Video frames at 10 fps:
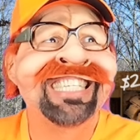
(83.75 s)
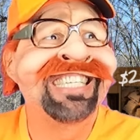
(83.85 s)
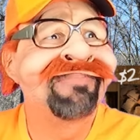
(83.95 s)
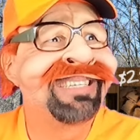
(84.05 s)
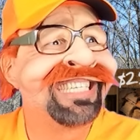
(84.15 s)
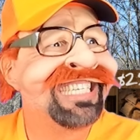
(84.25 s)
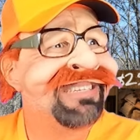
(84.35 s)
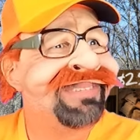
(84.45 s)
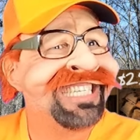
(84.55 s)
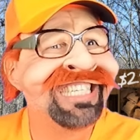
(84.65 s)
to
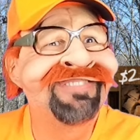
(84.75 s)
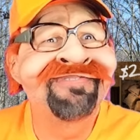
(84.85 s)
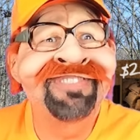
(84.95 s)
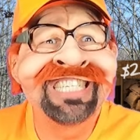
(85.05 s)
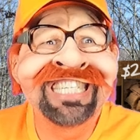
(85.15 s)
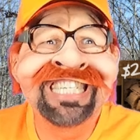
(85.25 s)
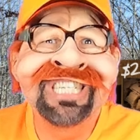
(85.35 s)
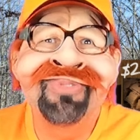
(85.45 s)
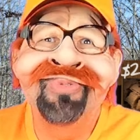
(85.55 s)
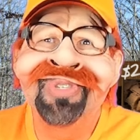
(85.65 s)
becoming a
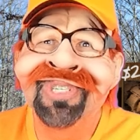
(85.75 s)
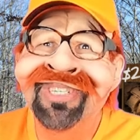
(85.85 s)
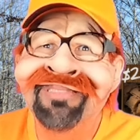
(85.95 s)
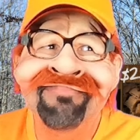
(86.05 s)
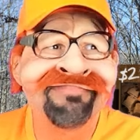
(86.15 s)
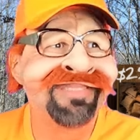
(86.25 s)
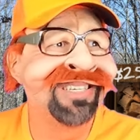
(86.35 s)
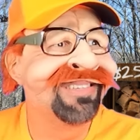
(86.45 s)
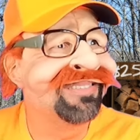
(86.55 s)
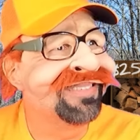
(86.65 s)
firewood
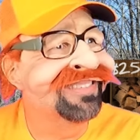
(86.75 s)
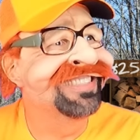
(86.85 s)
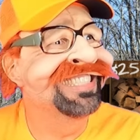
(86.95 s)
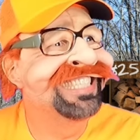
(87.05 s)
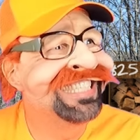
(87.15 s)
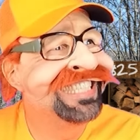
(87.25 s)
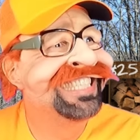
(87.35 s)
mogul.